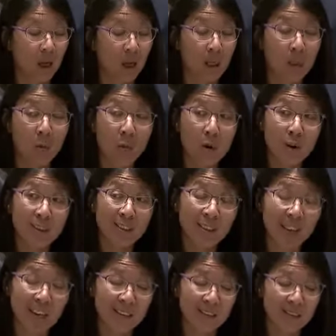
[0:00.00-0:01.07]
In the worst
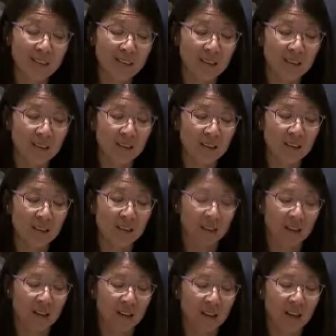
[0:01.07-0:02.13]
cases,
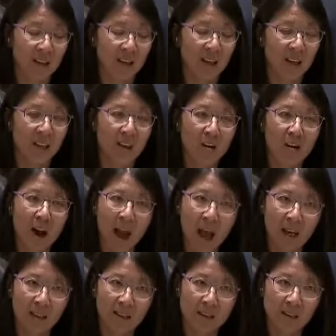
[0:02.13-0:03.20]
they are
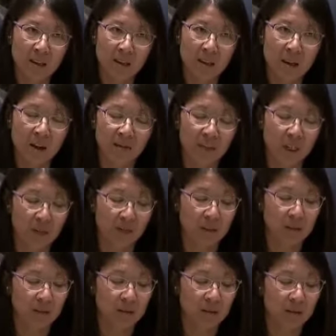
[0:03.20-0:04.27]
acts of
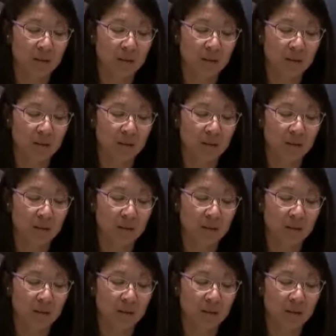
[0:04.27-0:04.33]
terror.